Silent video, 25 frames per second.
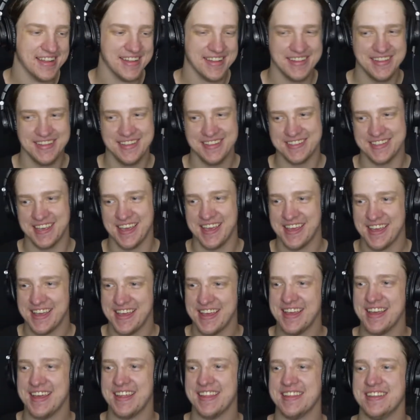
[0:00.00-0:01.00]
The
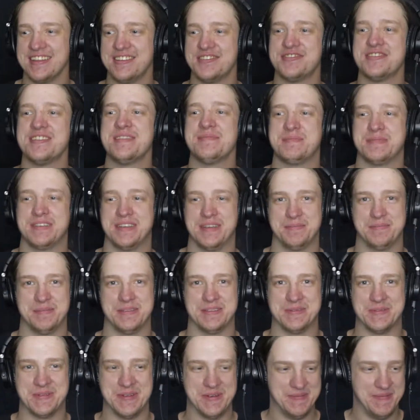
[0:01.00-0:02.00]
drip tip
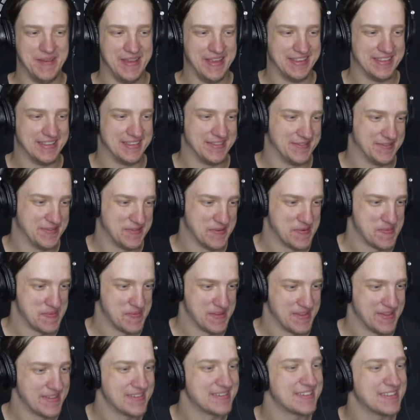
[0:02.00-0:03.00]
is what makes it for me.
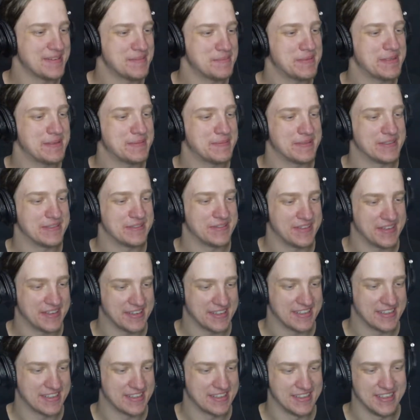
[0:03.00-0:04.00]
The drip tip is
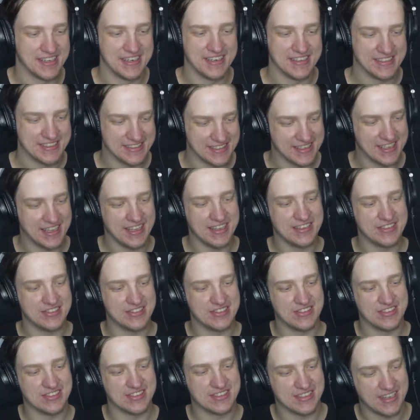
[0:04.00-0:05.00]
fucking hilarious. The colors
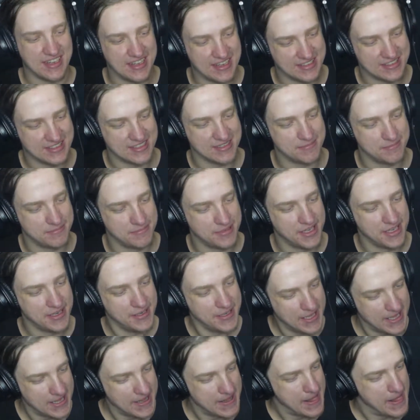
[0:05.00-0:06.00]
looks awesome, but
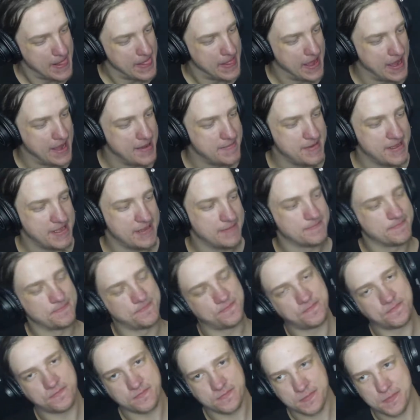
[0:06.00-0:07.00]
I mean,
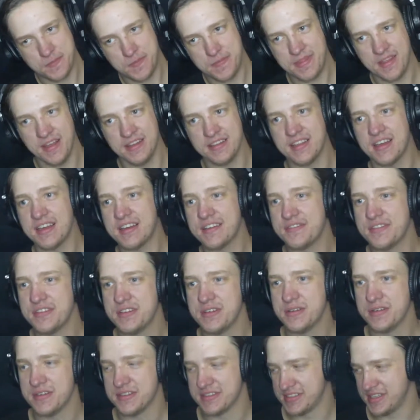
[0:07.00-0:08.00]
a lot of
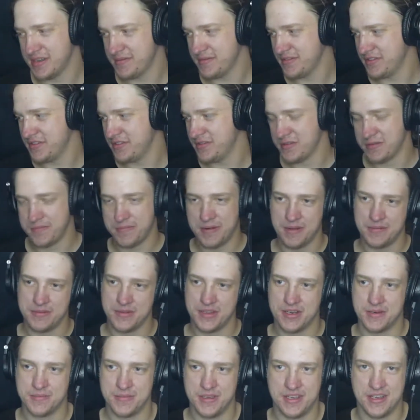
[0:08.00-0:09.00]
you, some of you are probably
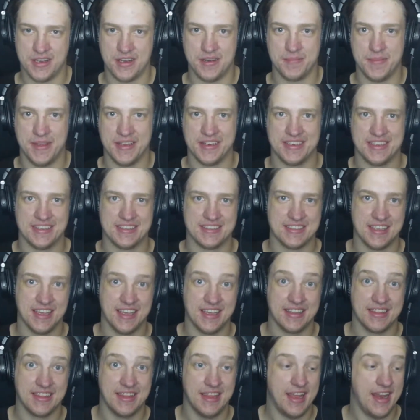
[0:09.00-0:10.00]
going to be commenting
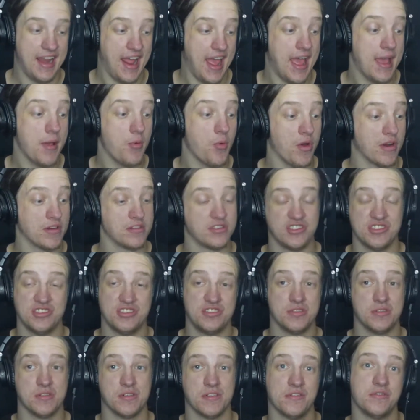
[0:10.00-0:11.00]
saying that, hey, why don't you
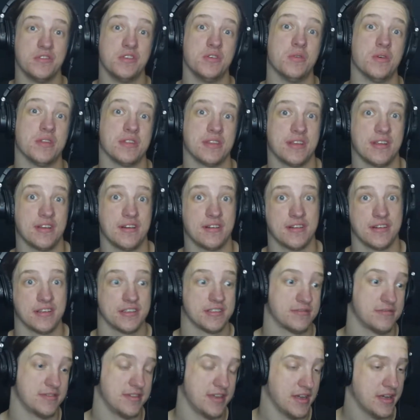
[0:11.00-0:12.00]
do a review on the RX
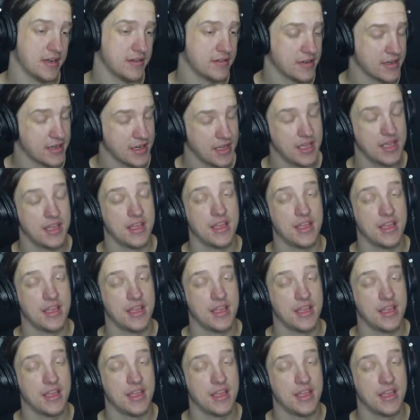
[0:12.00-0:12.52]
300?